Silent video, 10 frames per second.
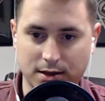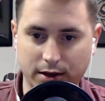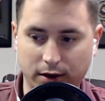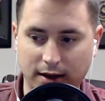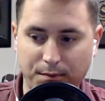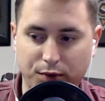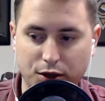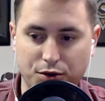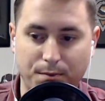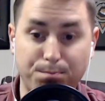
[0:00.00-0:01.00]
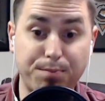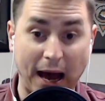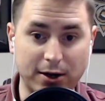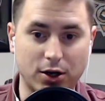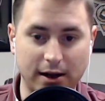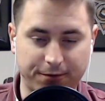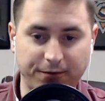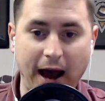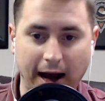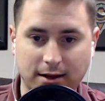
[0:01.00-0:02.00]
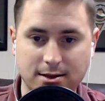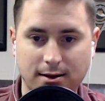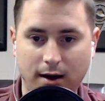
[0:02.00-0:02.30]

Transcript: they produce better effects.